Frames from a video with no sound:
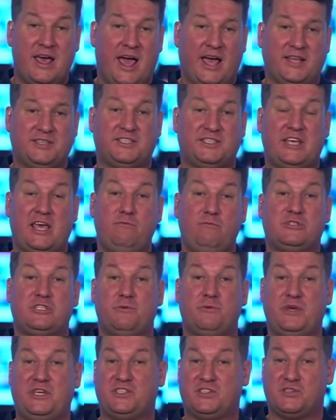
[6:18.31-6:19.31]
and seems
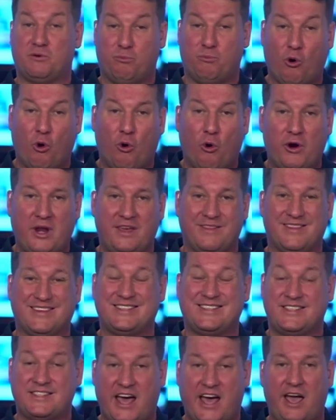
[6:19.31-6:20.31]
to be supporting the
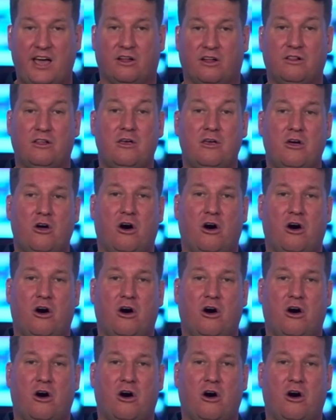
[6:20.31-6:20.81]
sale